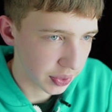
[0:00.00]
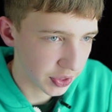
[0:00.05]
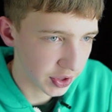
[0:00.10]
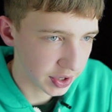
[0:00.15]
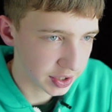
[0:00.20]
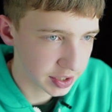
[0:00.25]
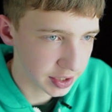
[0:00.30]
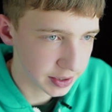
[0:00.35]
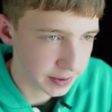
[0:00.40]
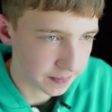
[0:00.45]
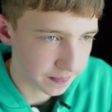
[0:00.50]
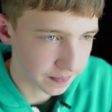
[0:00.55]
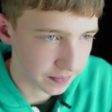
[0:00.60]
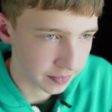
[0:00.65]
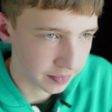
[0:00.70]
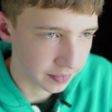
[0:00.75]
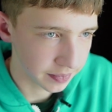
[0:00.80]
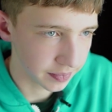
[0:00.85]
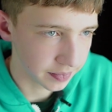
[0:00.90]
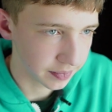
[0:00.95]
this
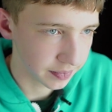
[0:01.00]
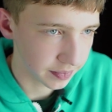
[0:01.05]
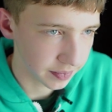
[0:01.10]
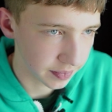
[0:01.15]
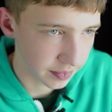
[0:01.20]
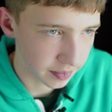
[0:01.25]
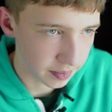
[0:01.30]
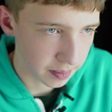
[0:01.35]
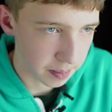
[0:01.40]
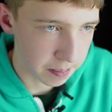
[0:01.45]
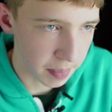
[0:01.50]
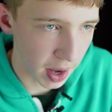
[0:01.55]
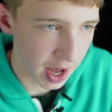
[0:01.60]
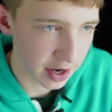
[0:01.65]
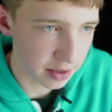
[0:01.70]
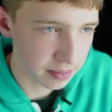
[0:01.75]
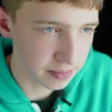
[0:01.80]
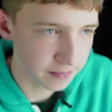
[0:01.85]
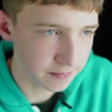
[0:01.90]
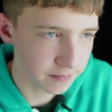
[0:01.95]

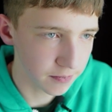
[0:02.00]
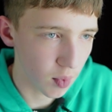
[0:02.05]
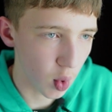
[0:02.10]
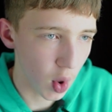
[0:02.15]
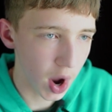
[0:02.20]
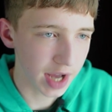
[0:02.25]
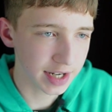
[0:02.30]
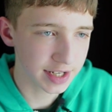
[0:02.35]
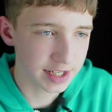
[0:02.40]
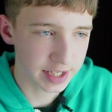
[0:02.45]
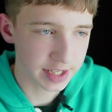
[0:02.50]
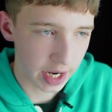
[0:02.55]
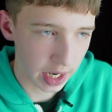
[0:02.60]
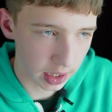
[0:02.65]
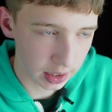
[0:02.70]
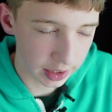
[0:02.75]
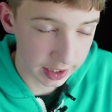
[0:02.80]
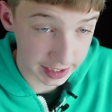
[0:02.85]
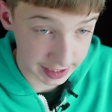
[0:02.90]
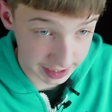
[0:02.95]
bottom right
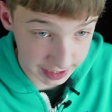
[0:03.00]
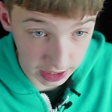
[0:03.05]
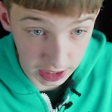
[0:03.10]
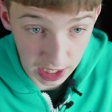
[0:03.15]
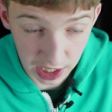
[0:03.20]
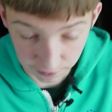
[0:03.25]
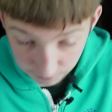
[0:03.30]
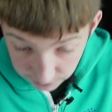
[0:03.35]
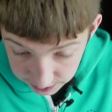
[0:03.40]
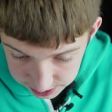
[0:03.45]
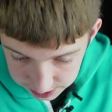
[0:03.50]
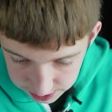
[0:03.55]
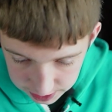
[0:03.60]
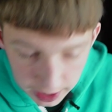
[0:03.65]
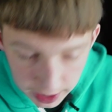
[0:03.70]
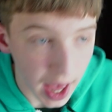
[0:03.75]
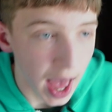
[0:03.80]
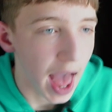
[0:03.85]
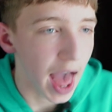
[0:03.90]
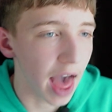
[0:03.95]
cell is still
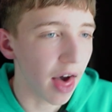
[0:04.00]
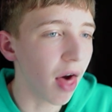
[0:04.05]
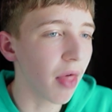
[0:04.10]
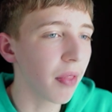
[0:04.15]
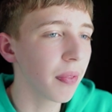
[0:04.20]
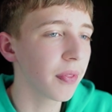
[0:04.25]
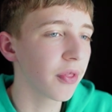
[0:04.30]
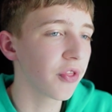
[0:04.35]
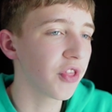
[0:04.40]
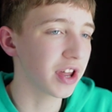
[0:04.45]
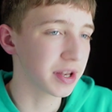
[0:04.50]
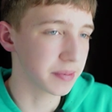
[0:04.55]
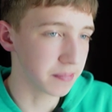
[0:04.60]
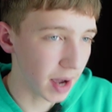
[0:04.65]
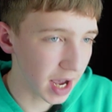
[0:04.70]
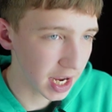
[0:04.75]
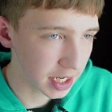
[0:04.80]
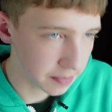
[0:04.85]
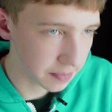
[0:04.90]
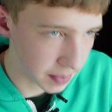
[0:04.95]
unvisited, and that
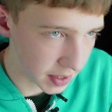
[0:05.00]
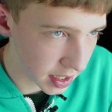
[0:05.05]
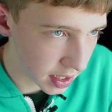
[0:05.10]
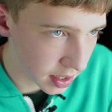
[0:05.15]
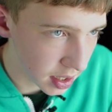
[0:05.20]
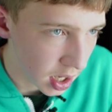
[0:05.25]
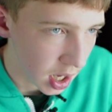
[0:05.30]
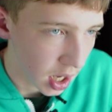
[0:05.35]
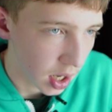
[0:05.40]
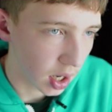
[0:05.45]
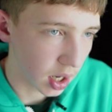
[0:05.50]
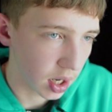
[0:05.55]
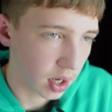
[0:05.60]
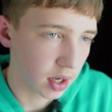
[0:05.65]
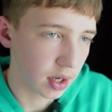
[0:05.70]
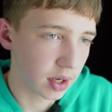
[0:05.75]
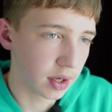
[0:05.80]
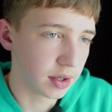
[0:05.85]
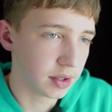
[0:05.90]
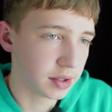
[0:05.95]
might be
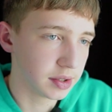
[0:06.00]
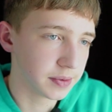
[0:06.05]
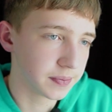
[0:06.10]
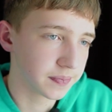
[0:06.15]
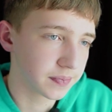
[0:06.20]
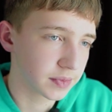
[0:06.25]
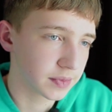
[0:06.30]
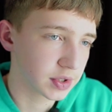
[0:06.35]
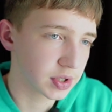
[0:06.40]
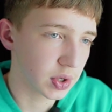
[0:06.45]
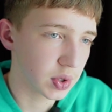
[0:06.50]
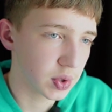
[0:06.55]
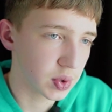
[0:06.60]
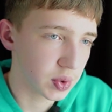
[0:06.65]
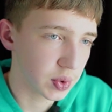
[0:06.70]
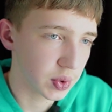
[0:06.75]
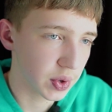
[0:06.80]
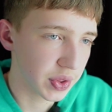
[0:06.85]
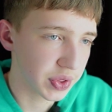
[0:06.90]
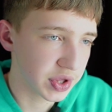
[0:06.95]

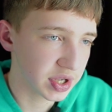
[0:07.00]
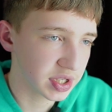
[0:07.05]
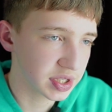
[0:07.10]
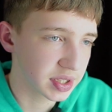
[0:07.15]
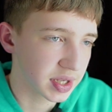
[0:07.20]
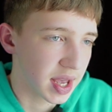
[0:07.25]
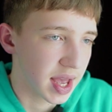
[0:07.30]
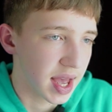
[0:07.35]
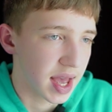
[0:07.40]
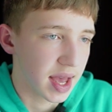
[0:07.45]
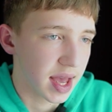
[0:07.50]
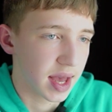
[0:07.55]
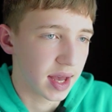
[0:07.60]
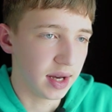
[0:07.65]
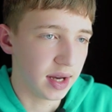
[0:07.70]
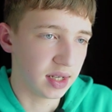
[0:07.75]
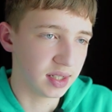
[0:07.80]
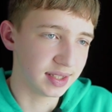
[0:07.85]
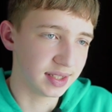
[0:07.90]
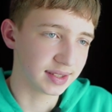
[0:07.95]
so in this
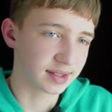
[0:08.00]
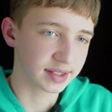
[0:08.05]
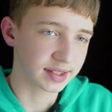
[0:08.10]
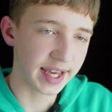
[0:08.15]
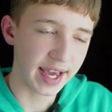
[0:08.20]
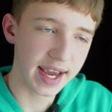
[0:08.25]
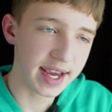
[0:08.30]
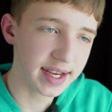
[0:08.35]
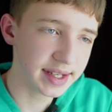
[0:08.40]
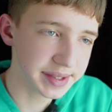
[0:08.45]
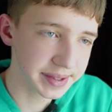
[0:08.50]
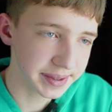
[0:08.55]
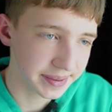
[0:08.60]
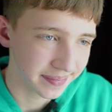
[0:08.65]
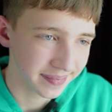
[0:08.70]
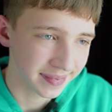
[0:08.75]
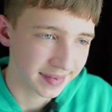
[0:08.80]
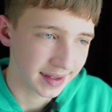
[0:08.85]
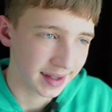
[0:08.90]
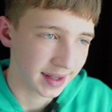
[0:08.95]

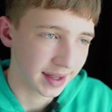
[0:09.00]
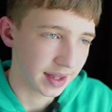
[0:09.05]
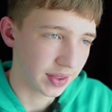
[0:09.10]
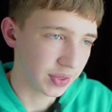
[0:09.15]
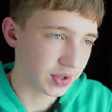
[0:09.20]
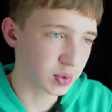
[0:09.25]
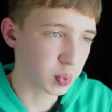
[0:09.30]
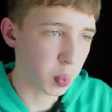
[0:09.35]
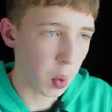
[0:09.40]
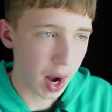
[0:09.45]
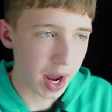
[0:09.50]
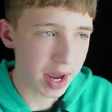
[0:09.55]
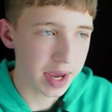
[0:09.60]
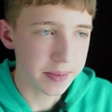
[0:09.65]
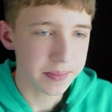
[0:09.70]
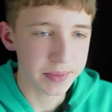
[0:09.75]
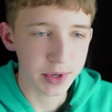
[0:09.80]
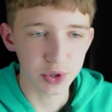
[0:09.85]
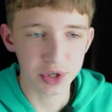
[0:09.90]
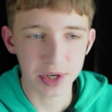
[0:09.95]
case, in this
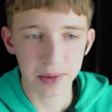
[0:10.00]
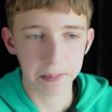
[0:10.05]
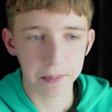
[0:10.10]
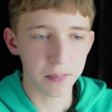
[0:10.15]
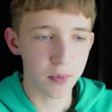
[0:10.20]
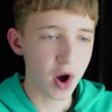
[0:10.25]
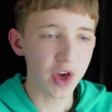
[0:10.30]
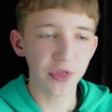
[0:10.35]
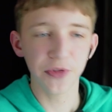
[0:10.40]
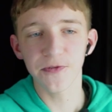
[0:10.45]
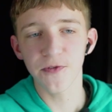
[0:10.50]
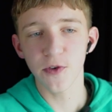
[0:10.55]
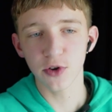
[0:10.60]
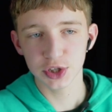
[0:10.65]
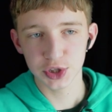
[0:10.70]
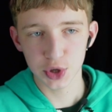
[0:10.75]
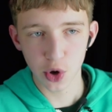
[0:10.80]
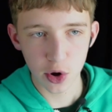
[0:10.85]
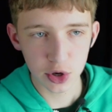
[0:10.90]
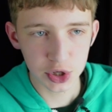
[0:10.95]
way, using breadth
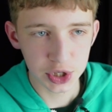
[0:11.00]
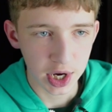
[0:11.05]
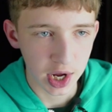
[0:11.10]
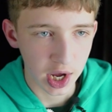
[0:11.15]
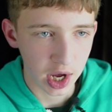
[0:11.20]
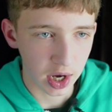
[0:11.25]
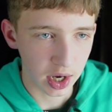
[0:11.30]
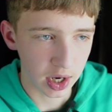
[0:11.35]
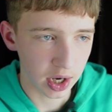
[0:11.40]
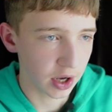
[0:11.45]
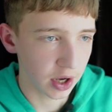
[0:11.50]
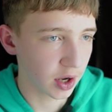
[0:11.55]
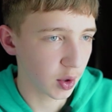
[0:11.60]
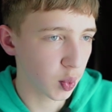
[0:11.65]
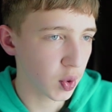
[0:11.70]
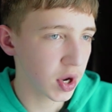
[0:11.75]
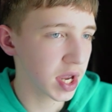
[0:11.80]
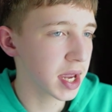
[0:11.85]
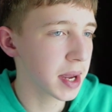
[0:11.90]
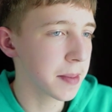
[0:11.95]
first search,
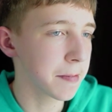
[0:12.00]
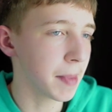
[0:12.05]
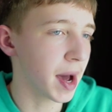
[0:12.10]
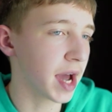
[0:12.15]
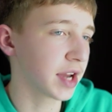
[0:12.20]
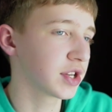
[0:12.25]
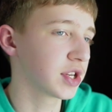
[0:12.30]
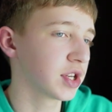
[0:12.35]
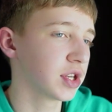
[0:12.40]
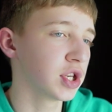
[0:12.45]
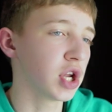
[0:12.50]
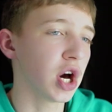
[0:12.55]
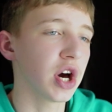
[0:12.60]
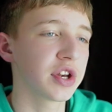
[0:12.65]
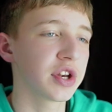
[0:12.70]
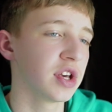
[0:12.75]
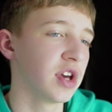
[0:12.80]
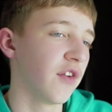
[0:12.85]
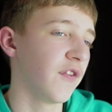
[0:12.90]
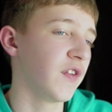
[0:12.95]
we might
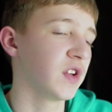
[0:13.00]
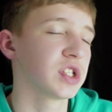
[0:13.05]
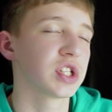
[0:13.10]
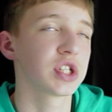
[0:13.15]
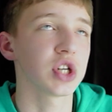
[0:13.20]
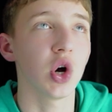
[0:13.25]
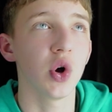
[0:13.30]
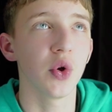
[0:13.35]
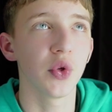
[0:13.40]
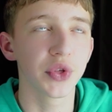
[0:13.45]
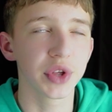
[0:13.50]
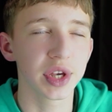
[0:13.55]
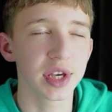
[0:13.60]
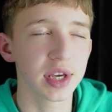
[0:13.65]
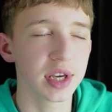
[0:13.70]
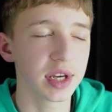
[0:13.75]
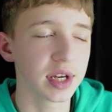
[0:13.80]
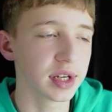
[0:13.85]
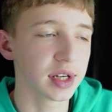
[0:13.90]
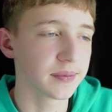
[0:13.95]
not visit all
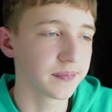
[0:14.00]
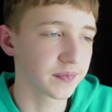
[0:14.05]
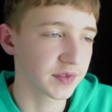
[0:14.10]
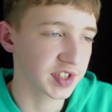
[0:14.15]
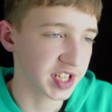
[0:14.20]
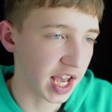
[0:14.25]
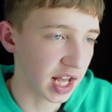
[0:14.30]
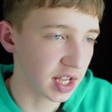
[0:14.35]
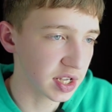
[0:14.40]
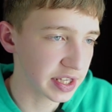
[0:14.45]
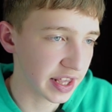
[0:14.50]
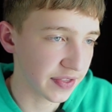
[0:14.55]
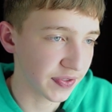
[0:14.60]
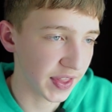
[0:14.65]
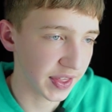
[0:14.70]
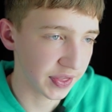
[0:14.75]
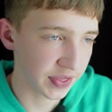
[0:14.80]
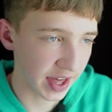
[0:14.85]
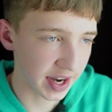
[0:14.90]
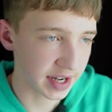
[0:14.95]
the cells,
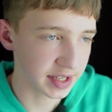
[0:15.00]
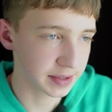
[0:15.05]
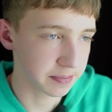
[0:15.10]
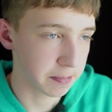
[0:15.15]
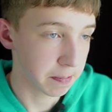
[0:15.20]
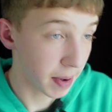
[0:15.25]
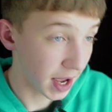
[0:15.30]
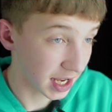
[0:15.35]
and that is